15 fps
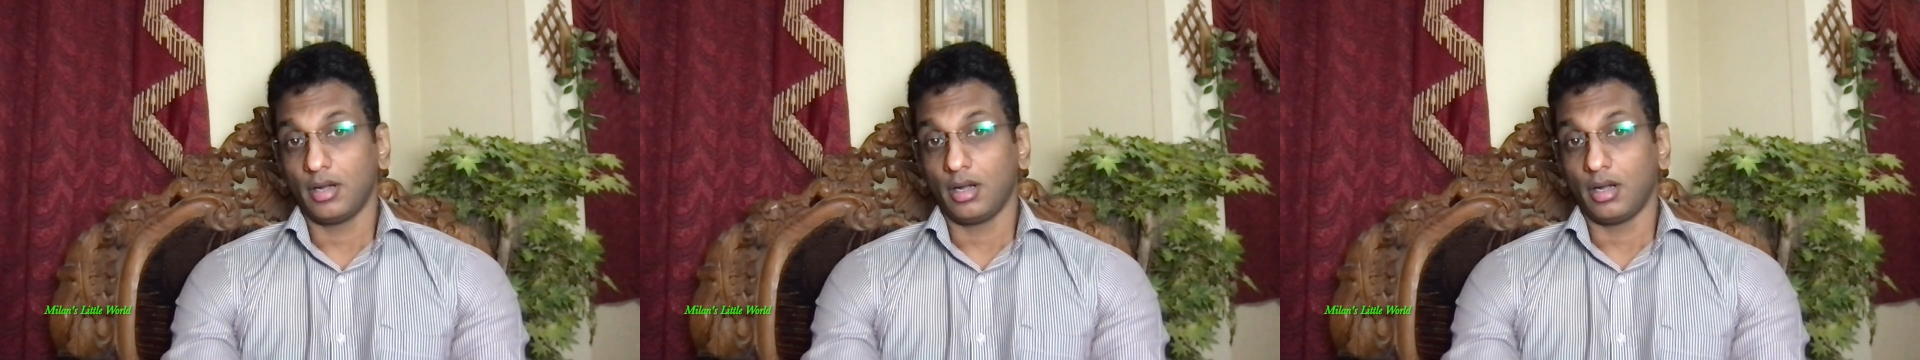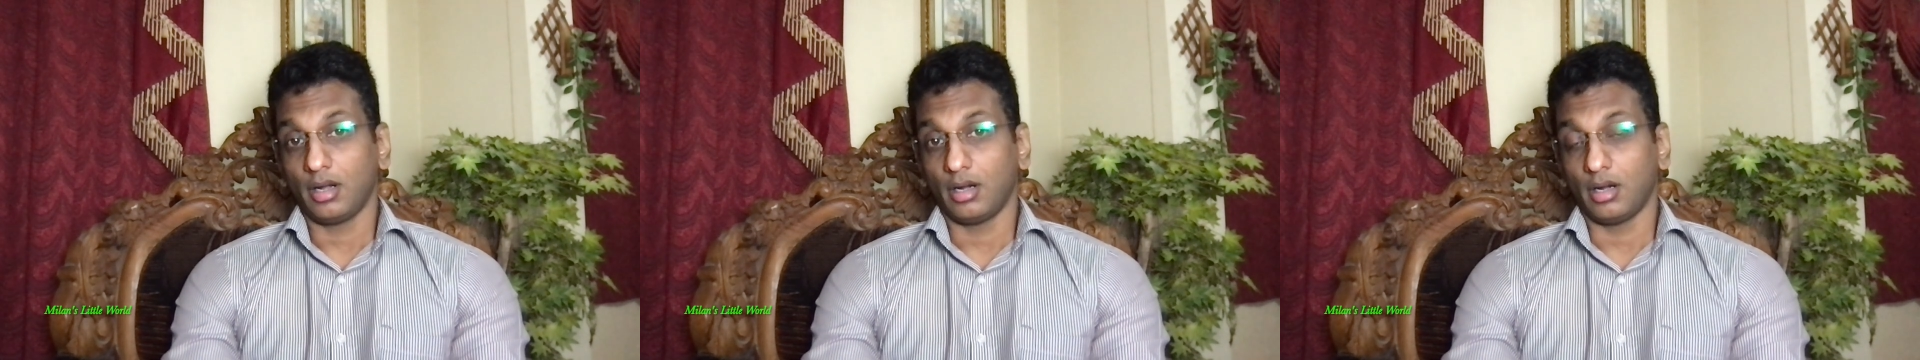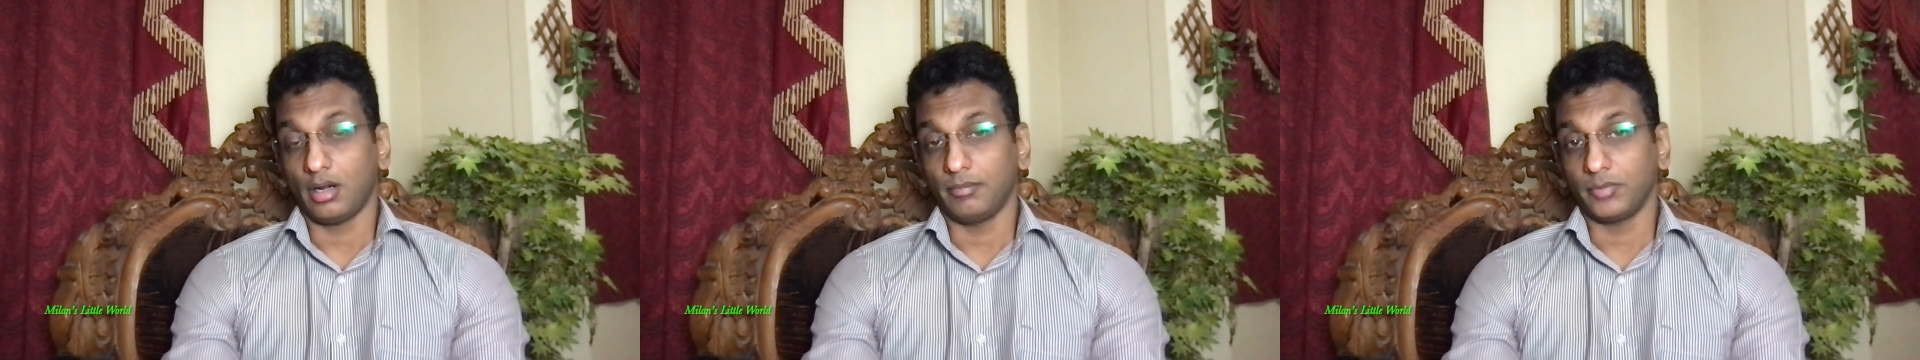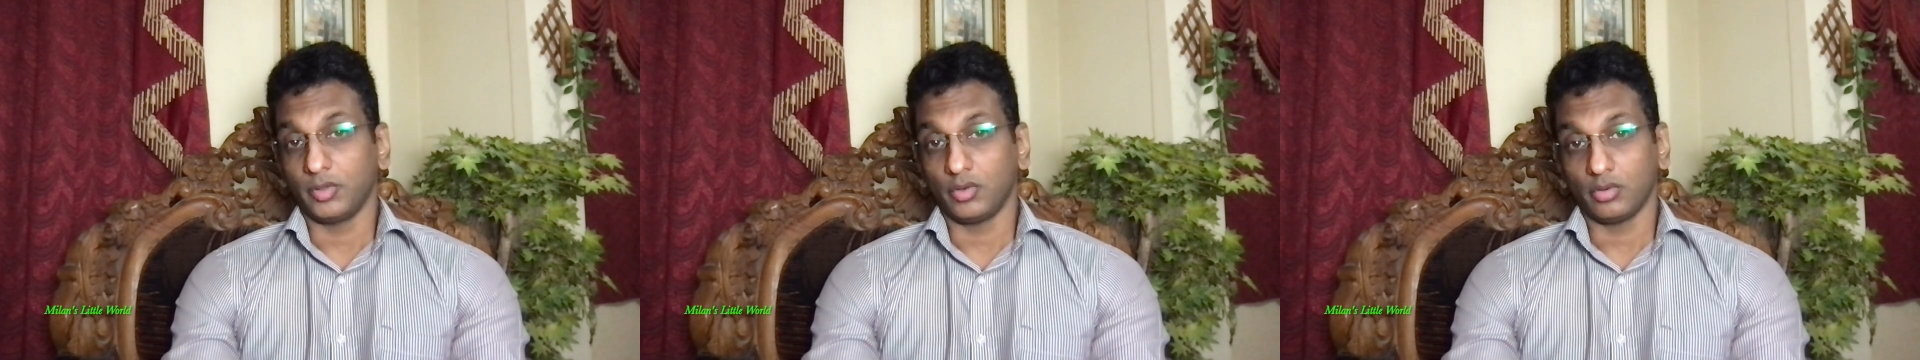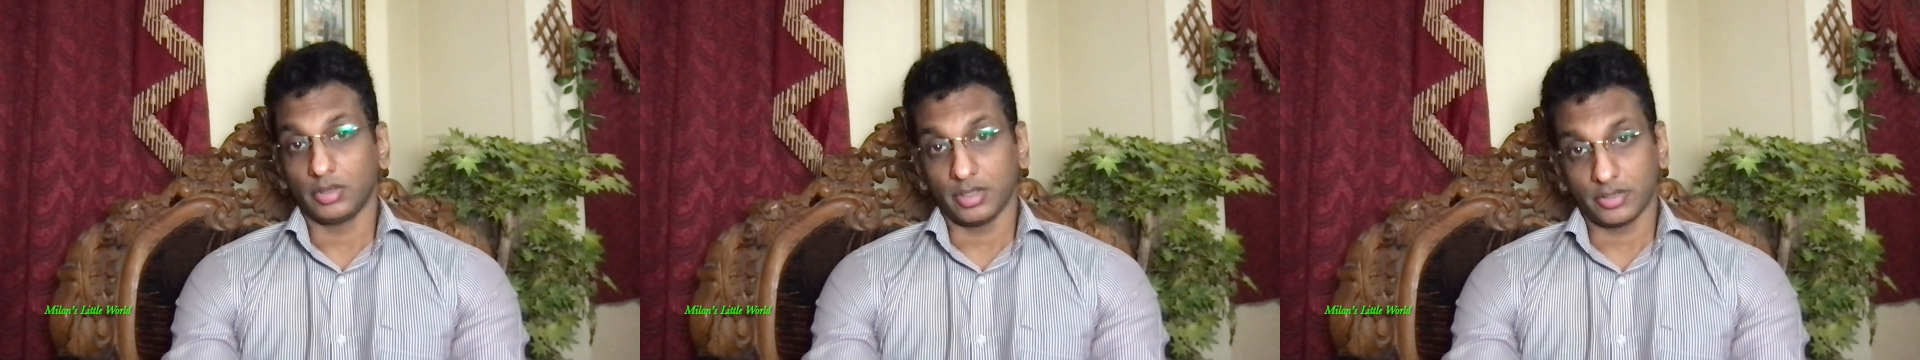
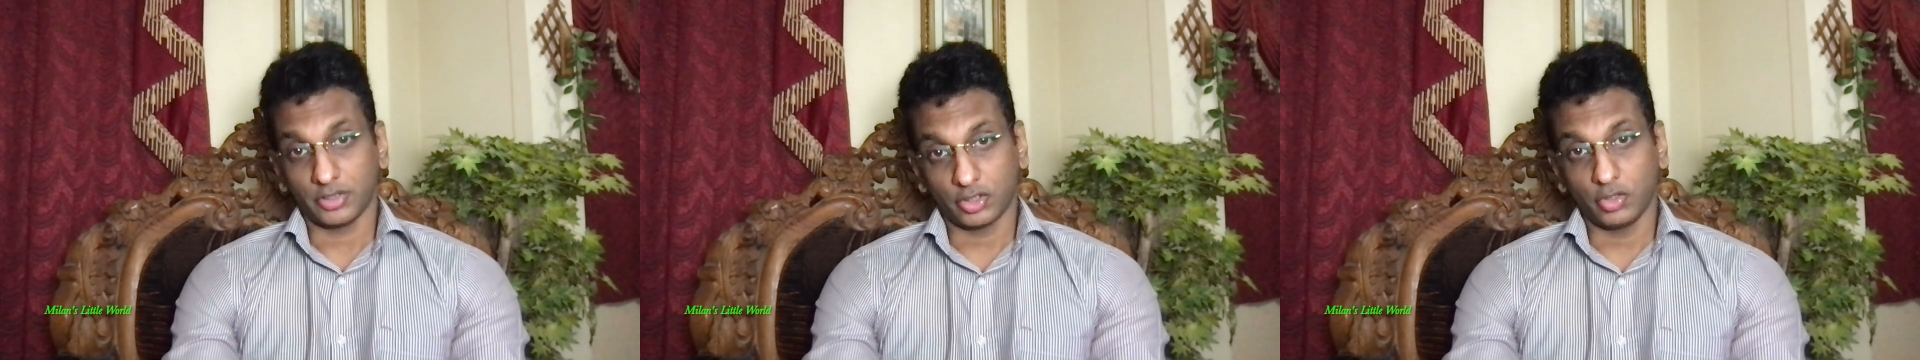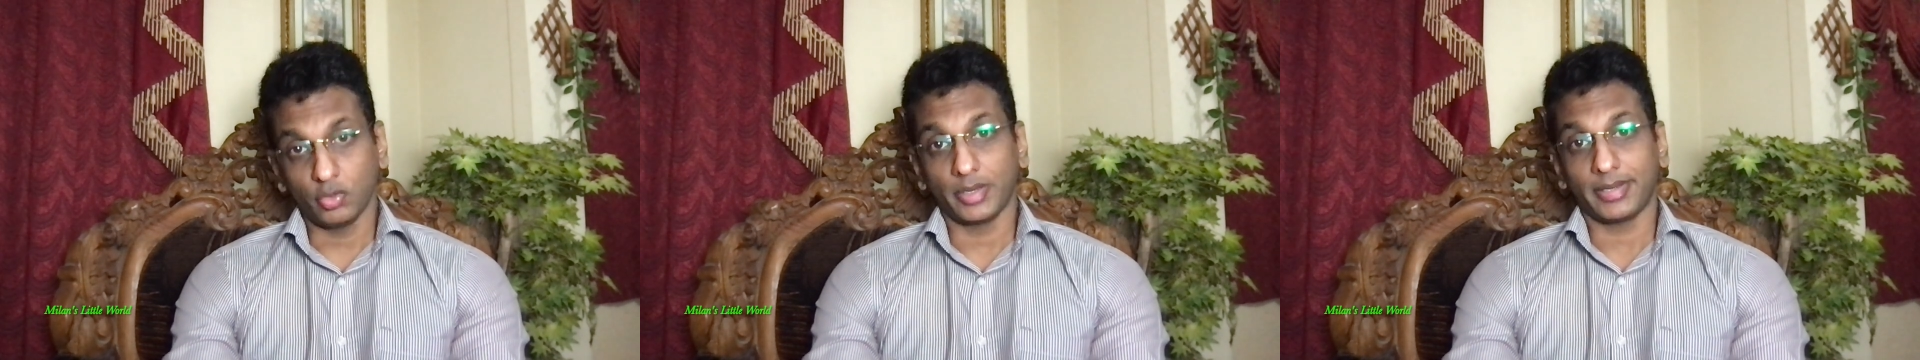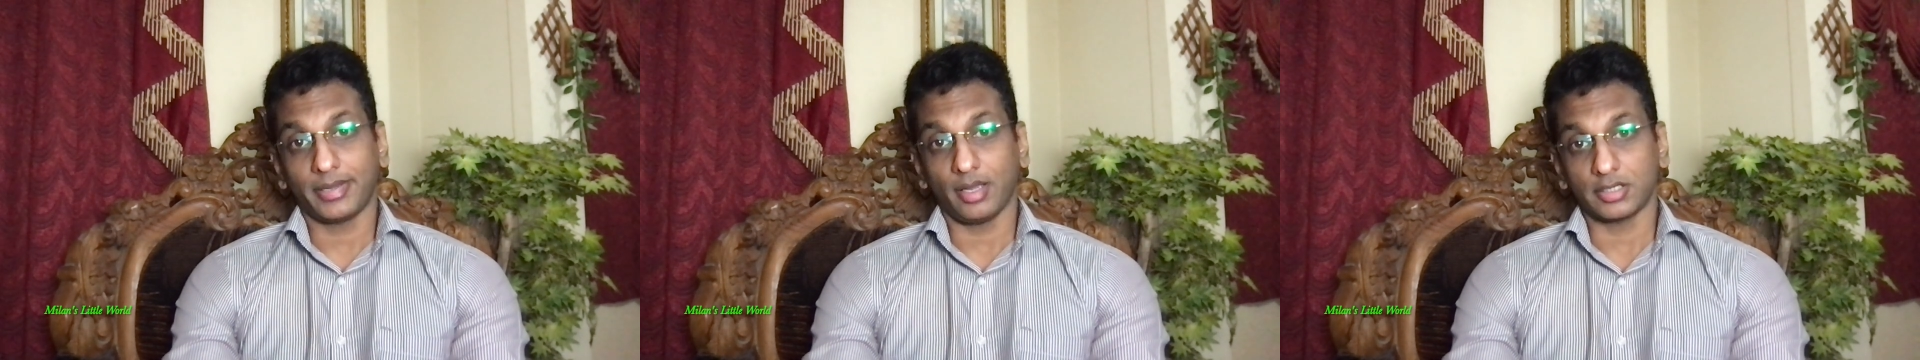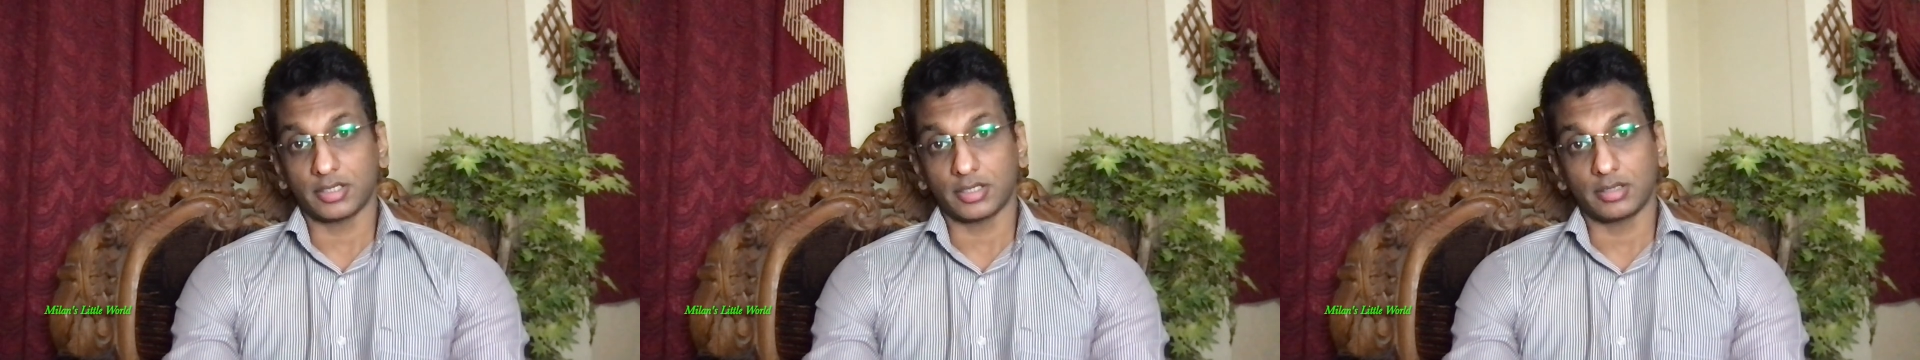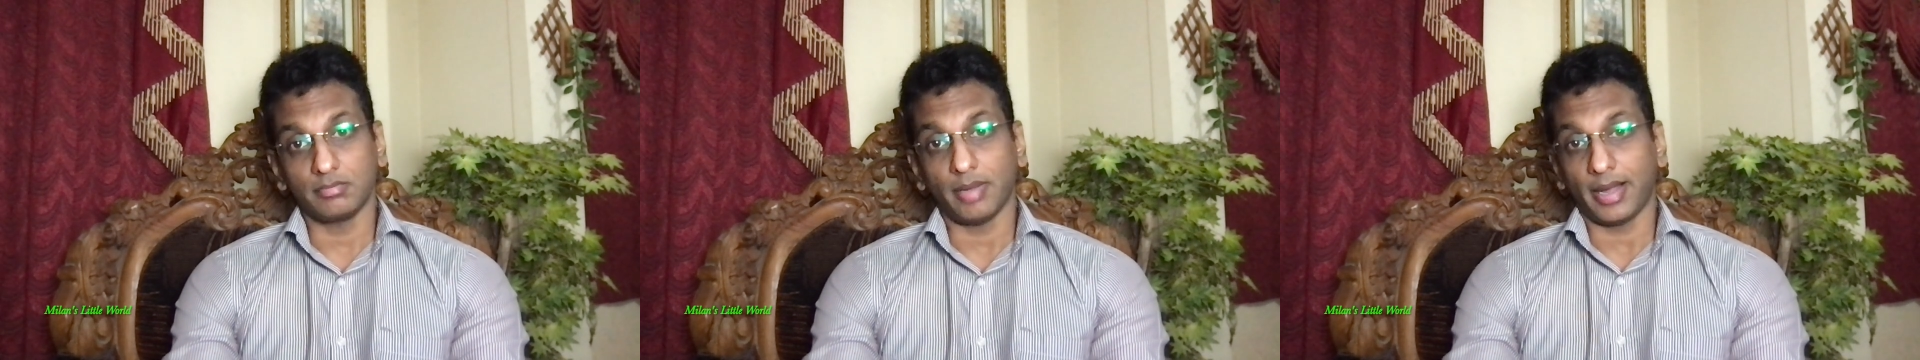this uric
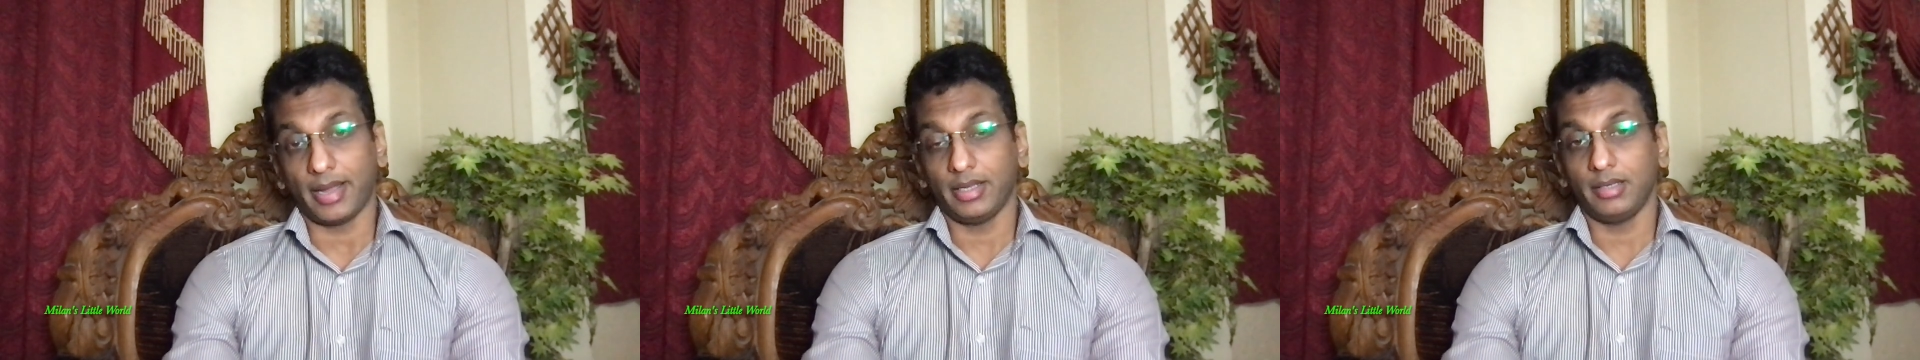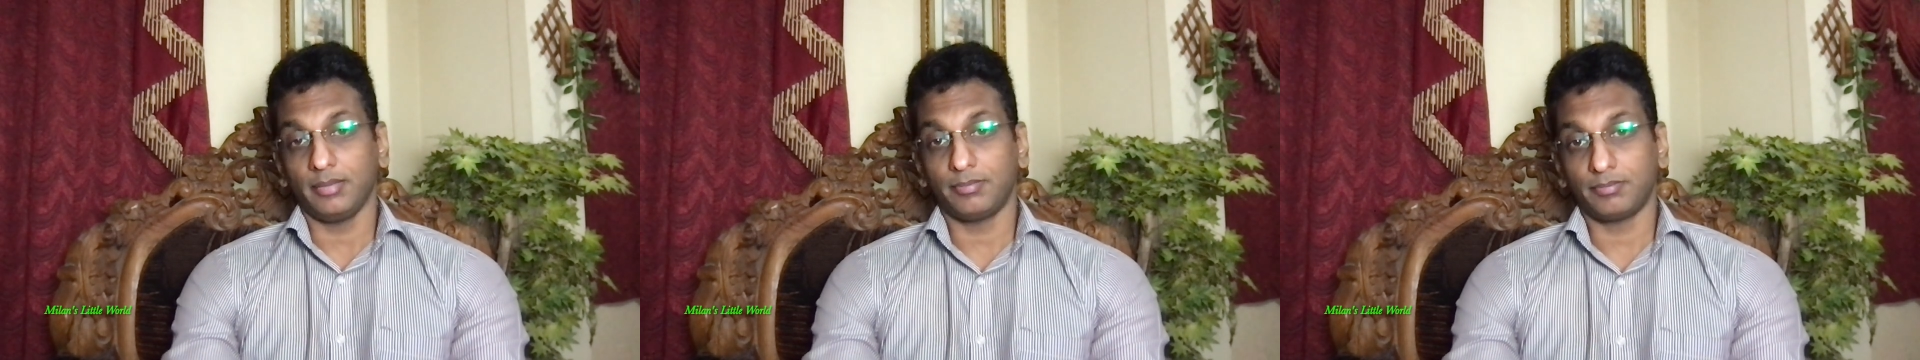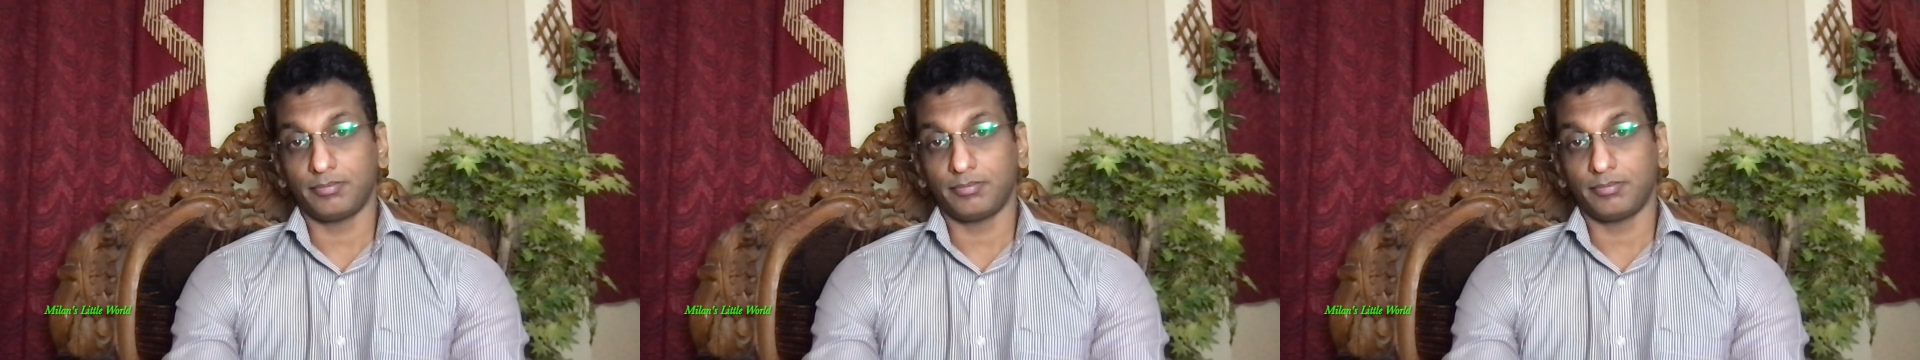acid by